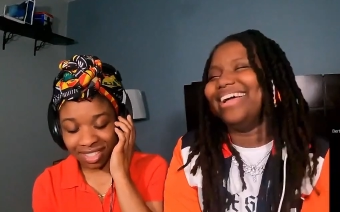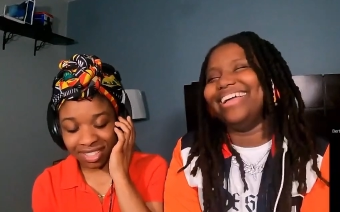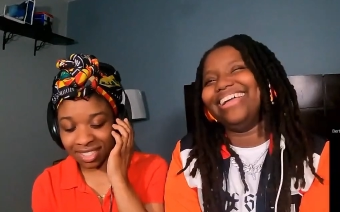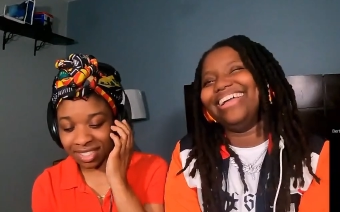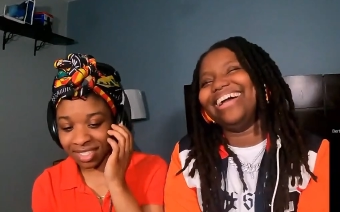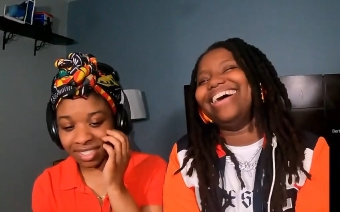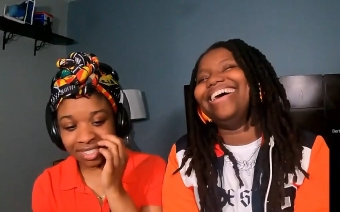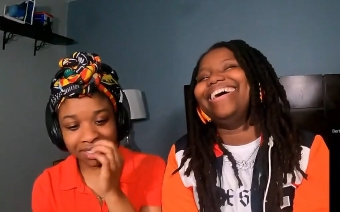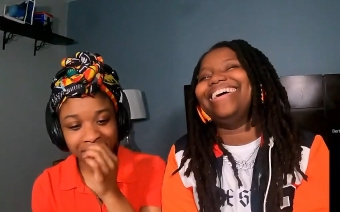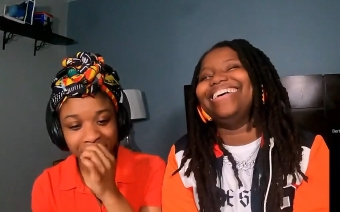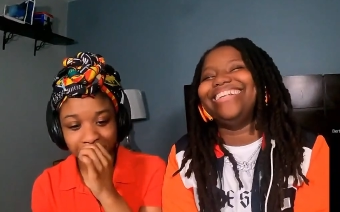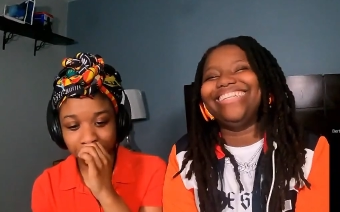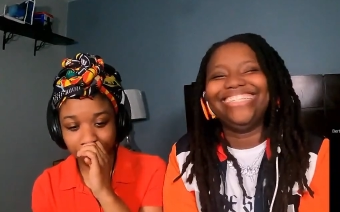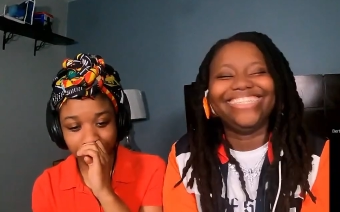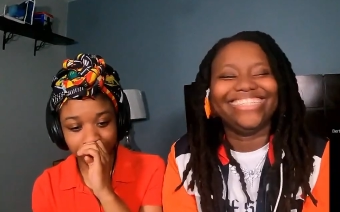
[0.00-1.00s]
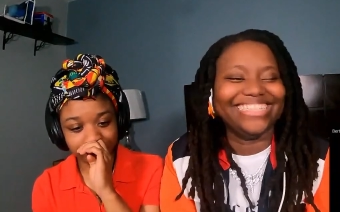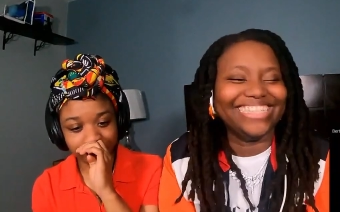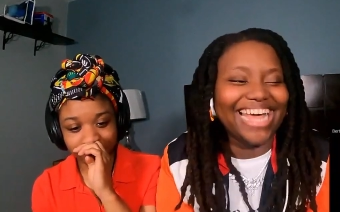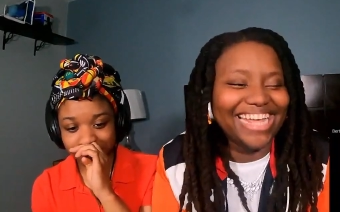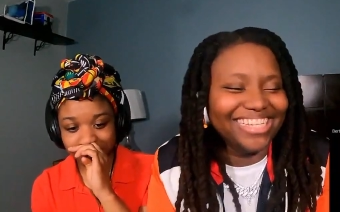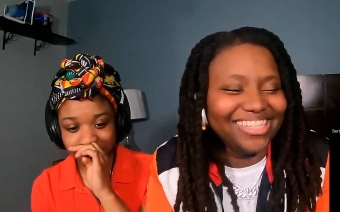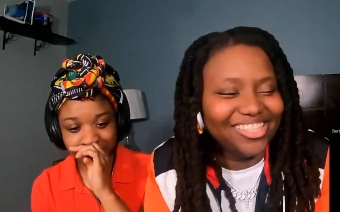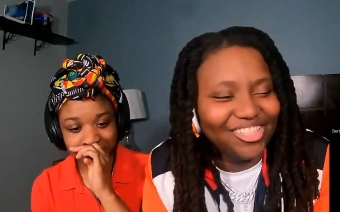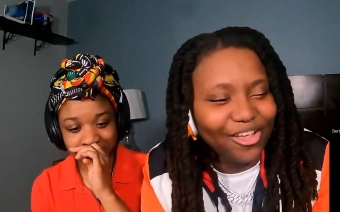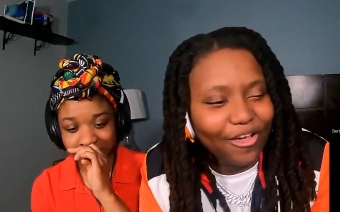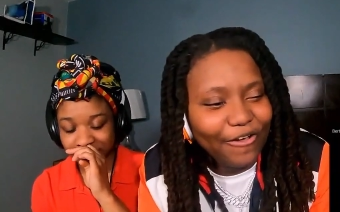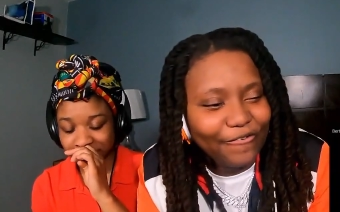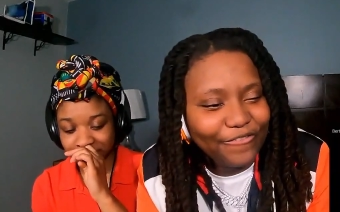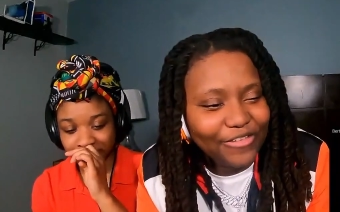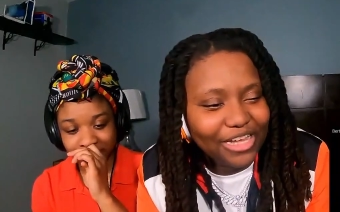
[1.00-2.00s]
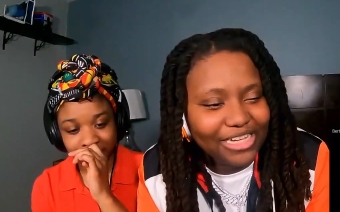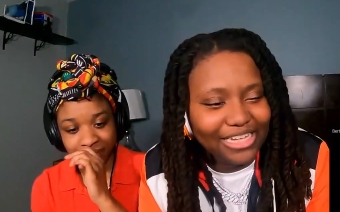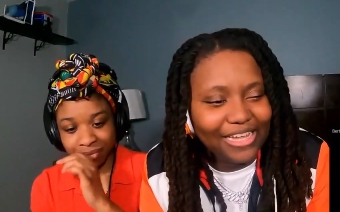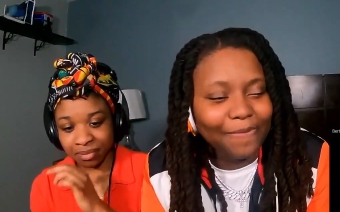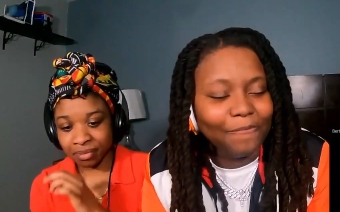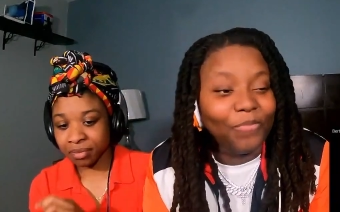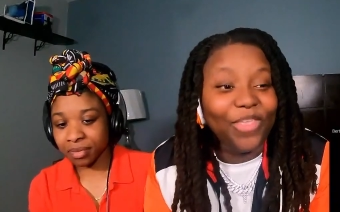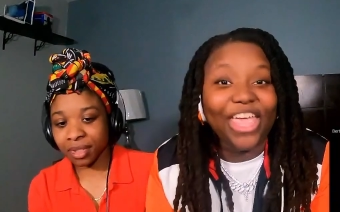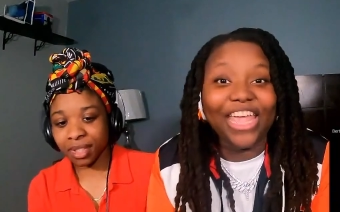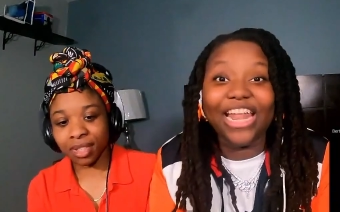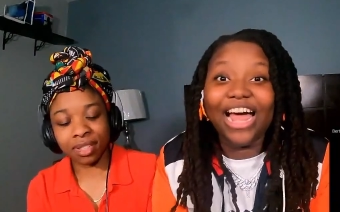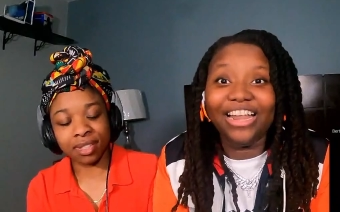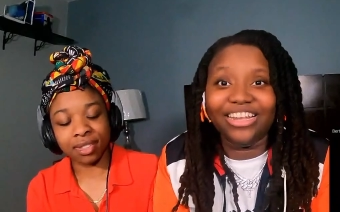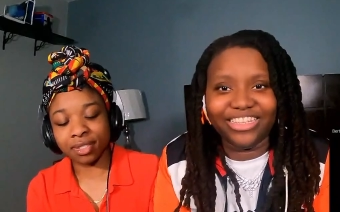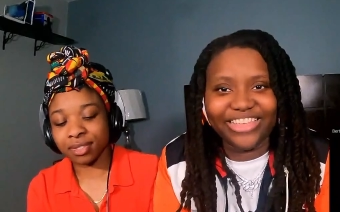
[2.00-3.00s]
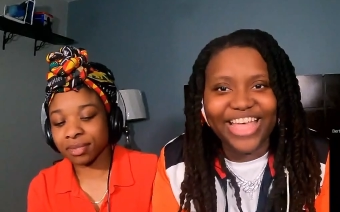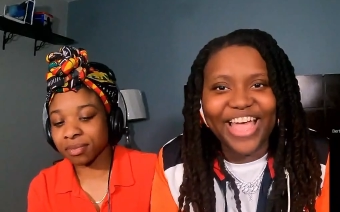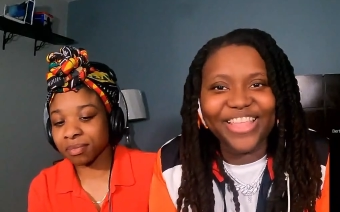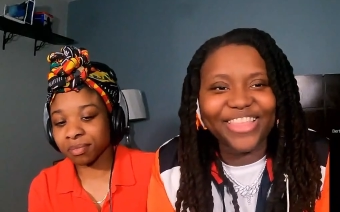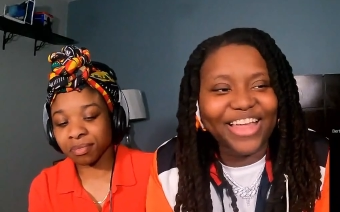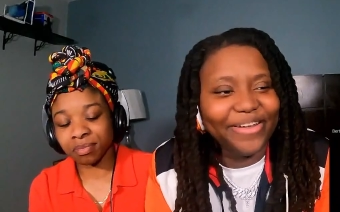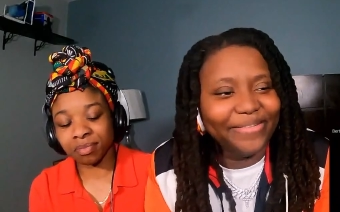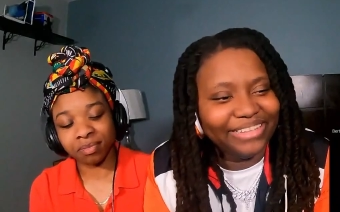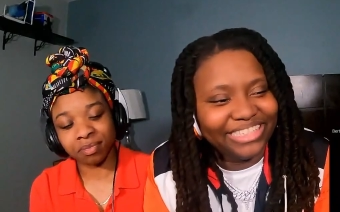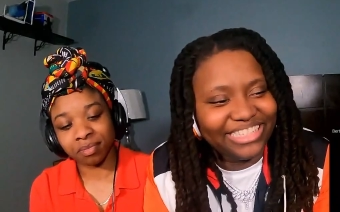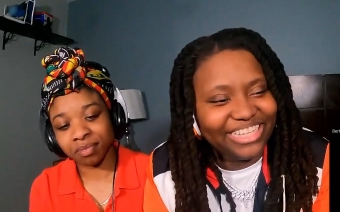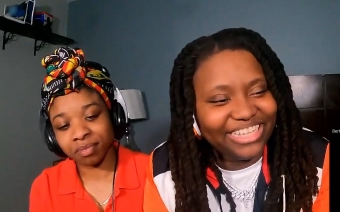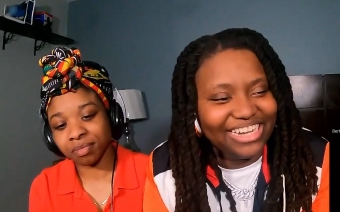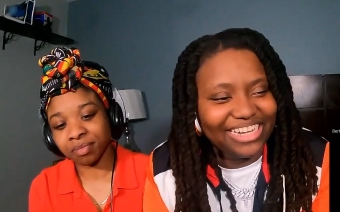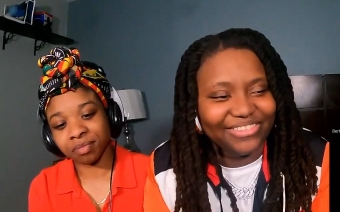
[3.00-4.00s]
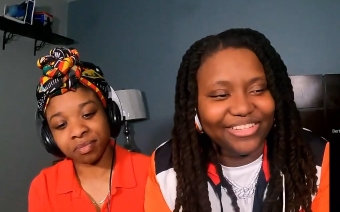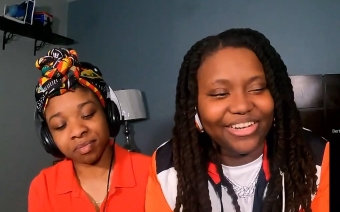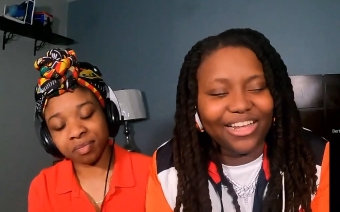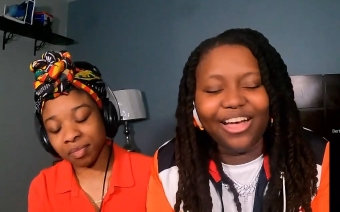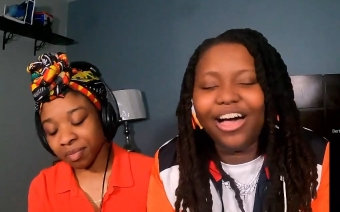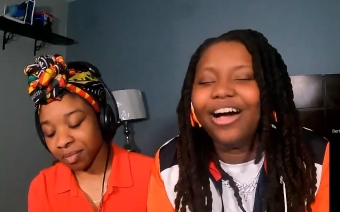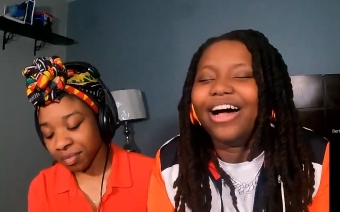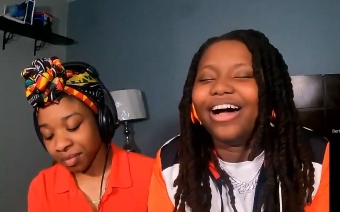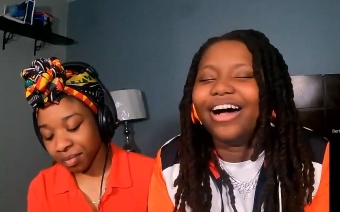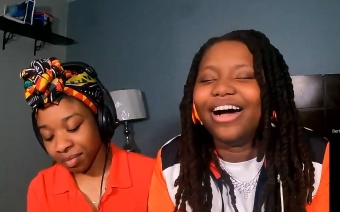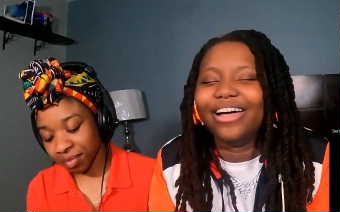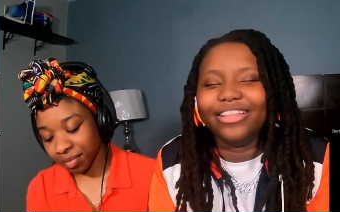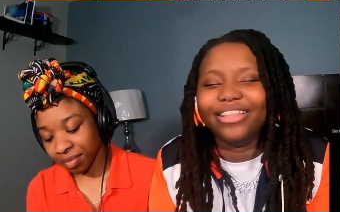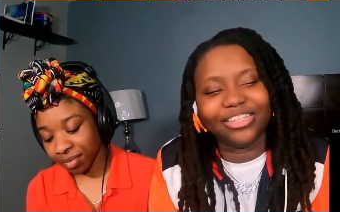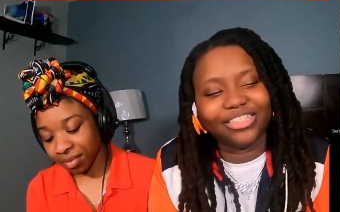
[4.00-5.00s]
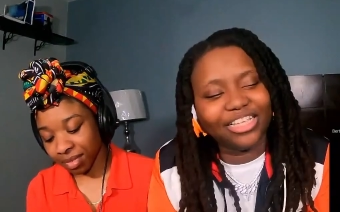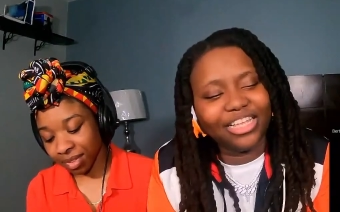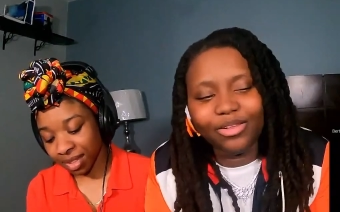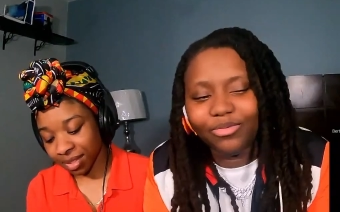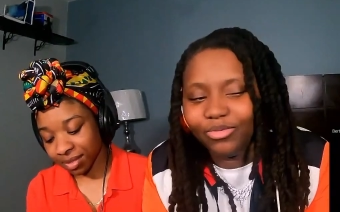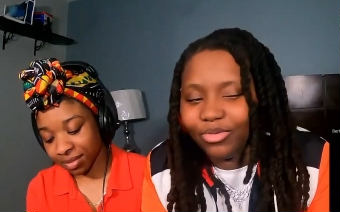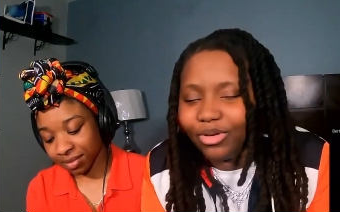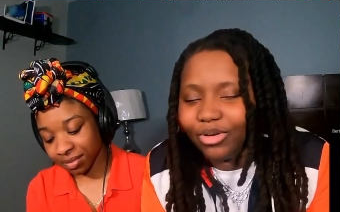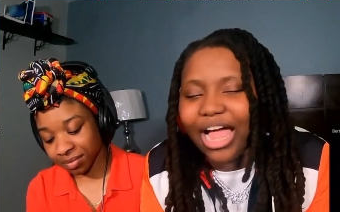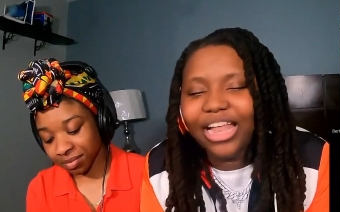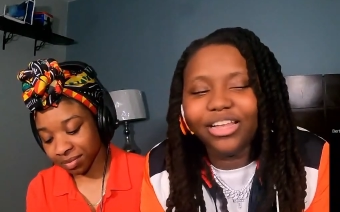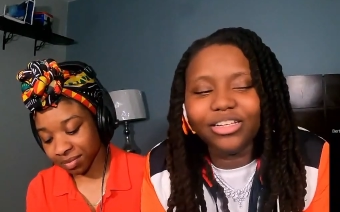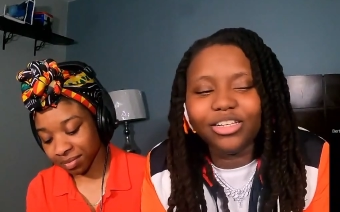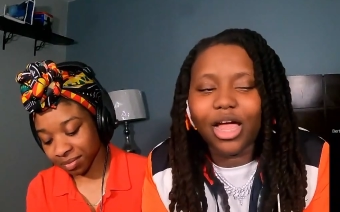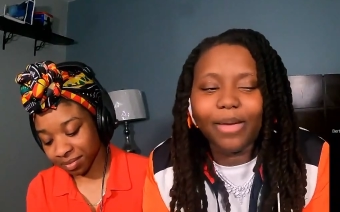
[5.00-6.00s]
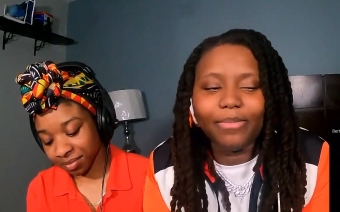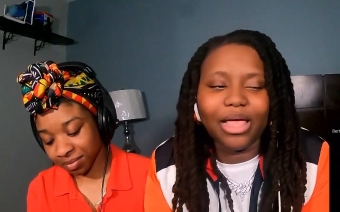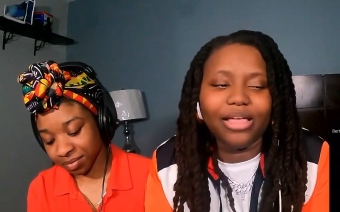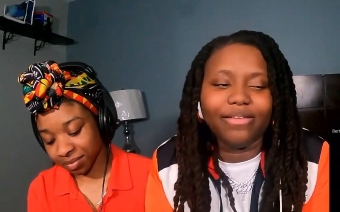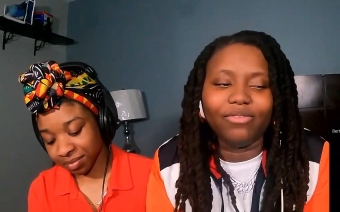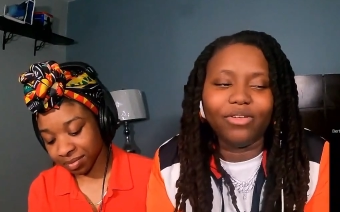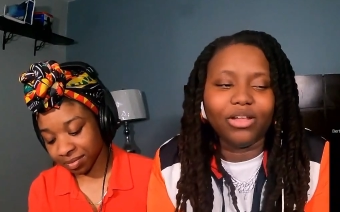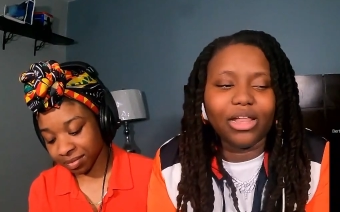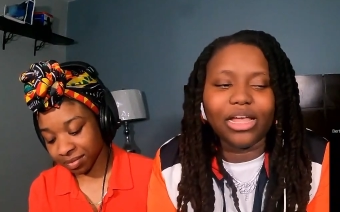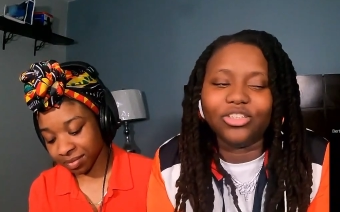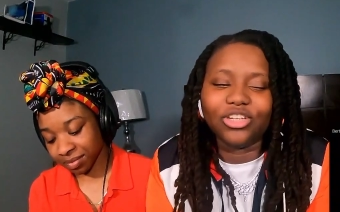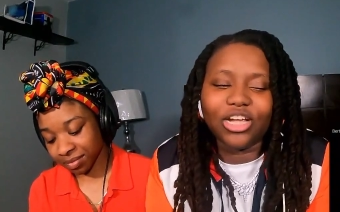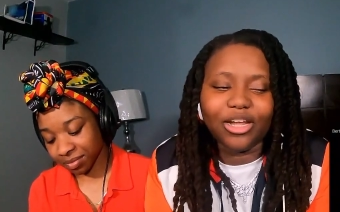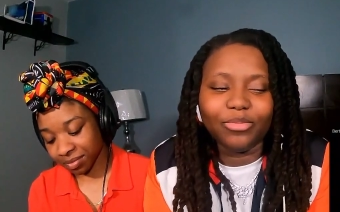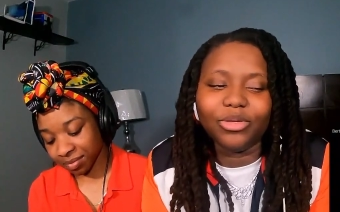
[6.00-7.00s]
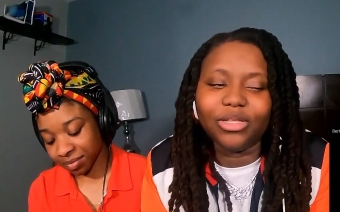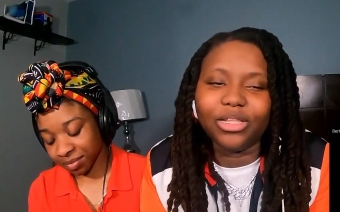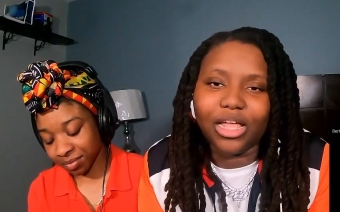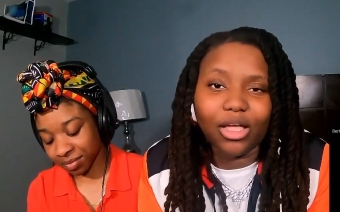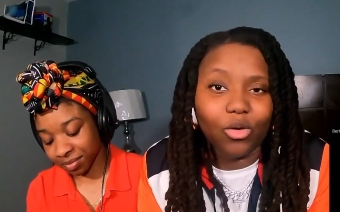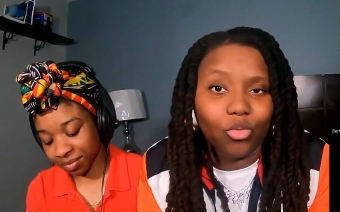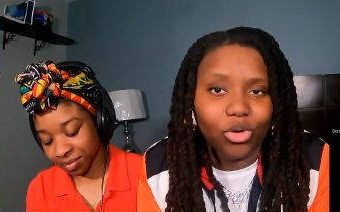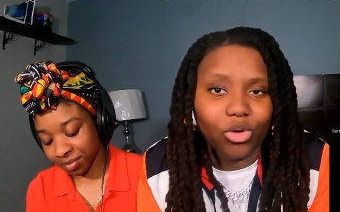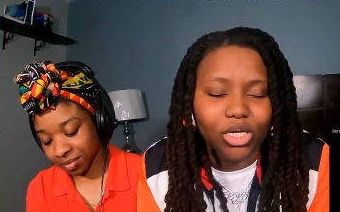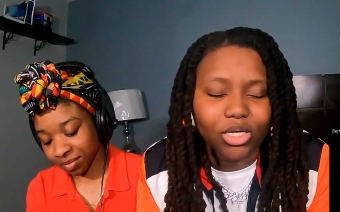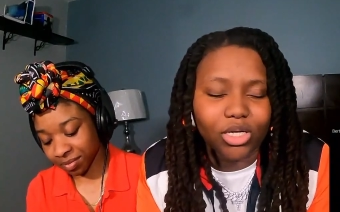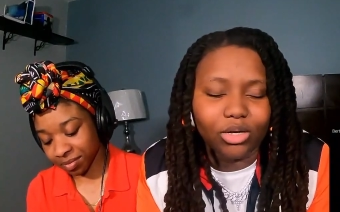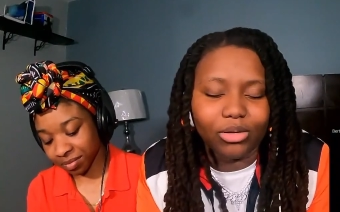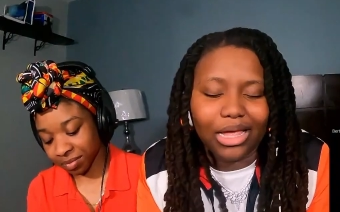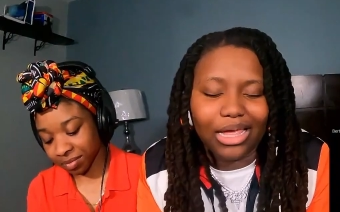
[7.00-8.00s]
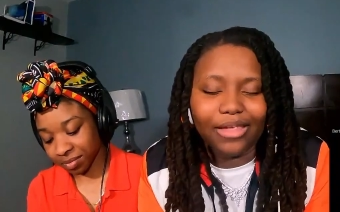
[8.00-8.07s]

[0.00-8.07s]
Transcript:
Speaker 1: gosh. That is so funny. And honestly, I thought it was done after, ah, uh, does it, I, I'm not even going to, like, try to be, like, a weirdo, like,